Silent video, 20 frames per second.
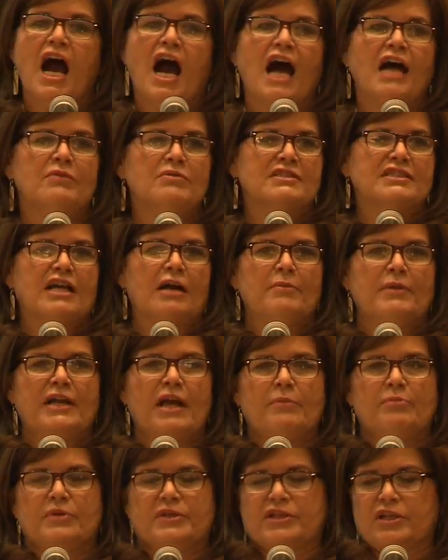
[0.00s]
HUD was coming
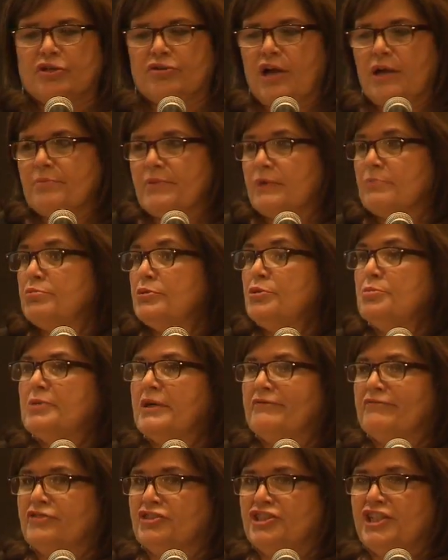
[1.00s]
up with their great big
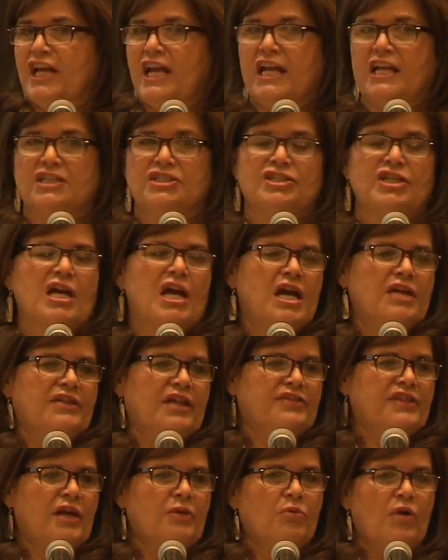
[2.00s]
blueprint for change
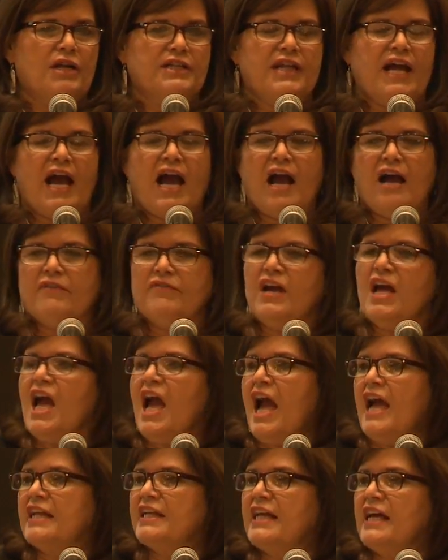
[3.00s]
that they wanted to have.
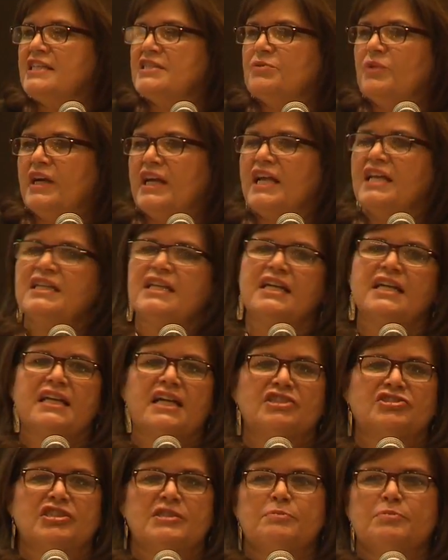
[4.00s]
And guess what? Indian
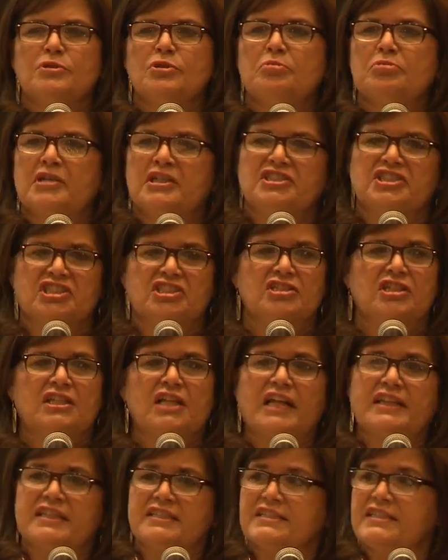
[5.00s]
Country's blueprint just looked
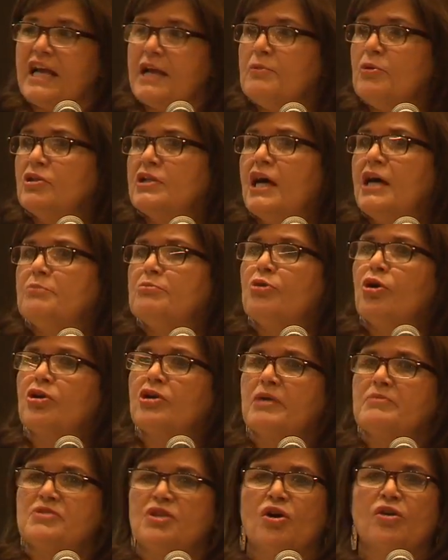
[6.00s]
like the same old HUD
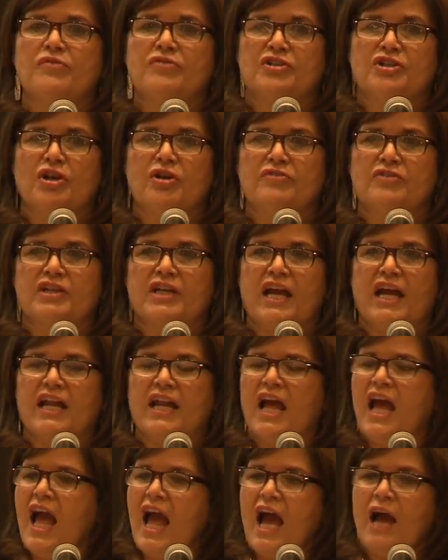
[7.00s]
programs over and over
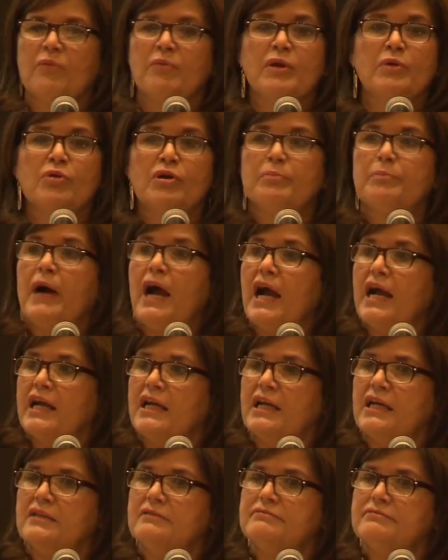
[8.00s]
again. And we weren't
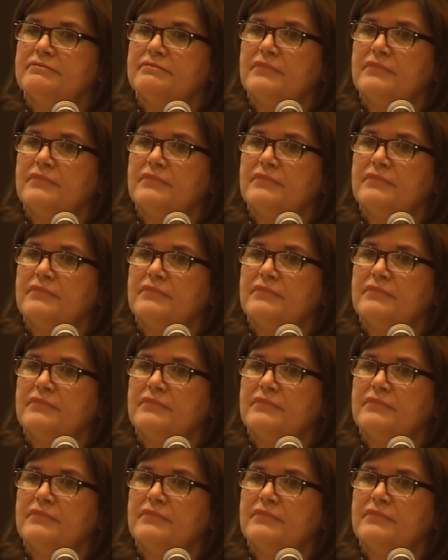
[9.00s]
buying it.